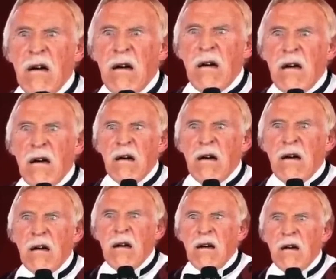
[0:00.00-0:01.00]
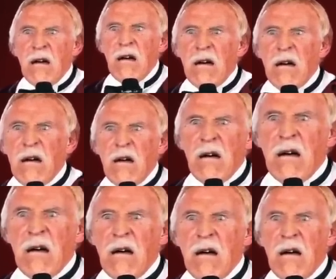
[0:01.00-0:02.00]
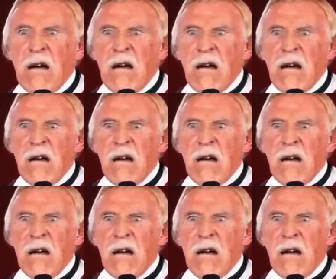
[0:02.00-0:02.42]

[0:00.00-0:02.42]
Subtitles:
swim and managed to do it